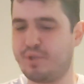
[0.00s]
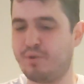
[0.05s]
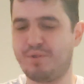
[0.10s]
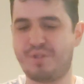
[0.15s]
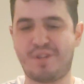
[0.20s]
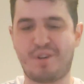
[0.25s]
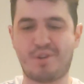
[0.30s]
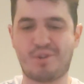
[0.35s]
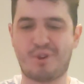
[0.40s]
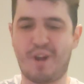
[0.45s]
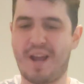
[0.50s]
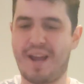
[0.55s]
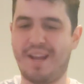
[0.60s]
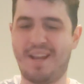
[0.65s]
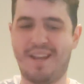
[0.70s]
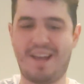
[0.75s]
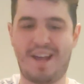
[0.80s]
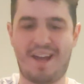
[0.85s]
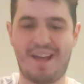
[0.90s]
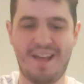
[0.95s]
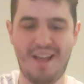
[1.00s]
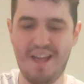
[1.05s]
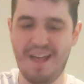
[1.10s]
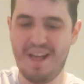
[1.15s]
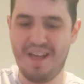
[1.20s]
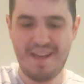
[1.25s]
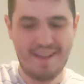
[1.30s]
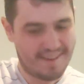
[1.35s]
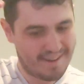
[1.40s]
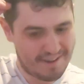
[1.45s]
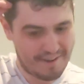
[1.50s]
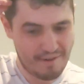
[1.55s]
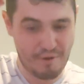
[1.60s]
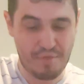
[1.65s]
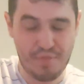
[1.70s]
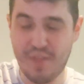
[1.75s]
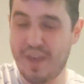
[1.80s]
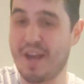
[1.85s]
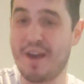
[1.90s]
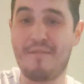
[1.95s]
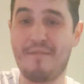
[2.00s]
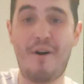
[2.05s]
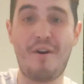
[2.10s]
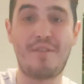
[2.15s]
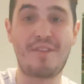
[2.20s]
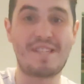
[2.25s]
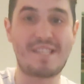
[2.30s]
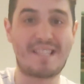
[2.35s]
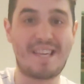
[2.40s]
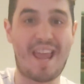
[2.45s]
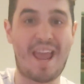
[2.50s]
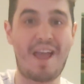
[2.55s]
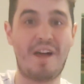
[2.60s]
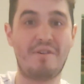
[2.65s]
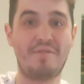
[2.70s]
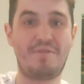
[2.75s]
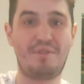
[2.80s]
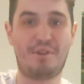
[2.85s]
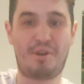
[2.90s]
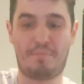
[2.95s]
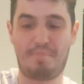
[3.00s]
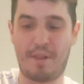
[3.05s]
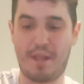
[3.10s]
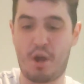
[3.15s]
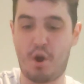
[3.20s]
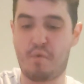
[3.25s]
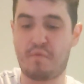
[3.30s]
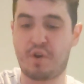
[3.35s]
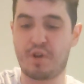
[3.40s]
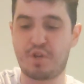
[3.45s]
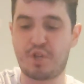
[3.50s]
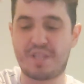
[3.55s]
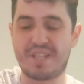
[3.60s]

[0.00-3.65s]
Don't start trying to, think of all the scales you could play over it.